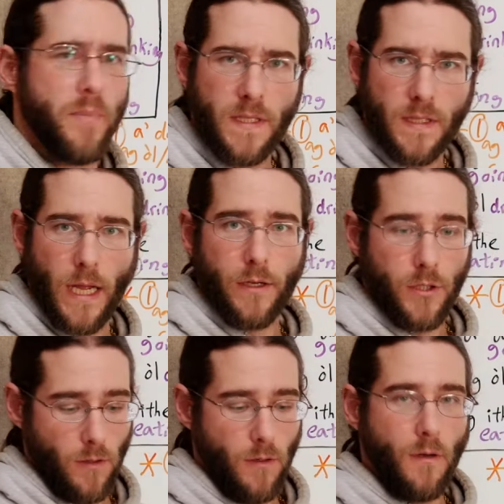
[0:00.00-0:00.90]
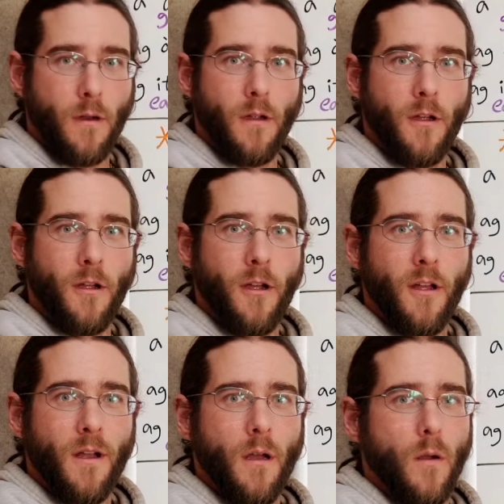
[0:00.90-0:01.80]
briskachin.
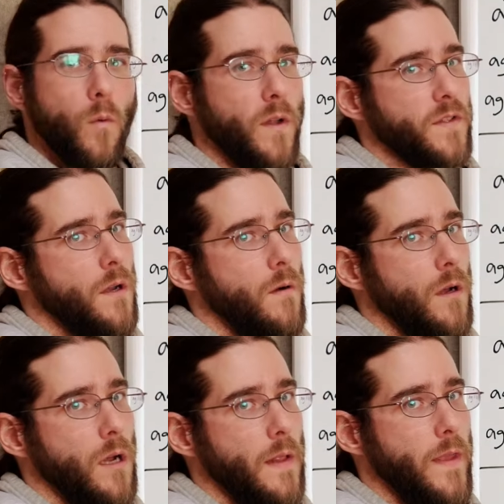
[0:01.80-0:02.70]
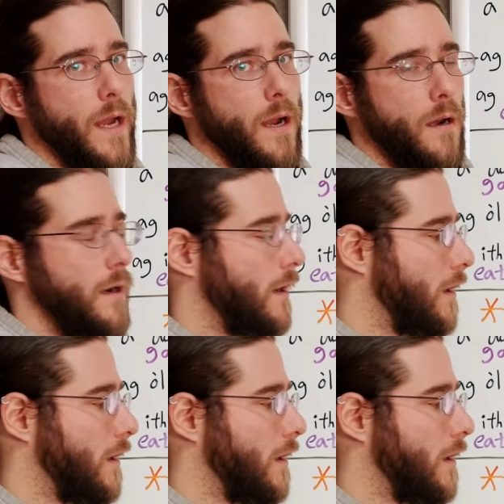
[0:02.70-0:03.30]
What's going on there?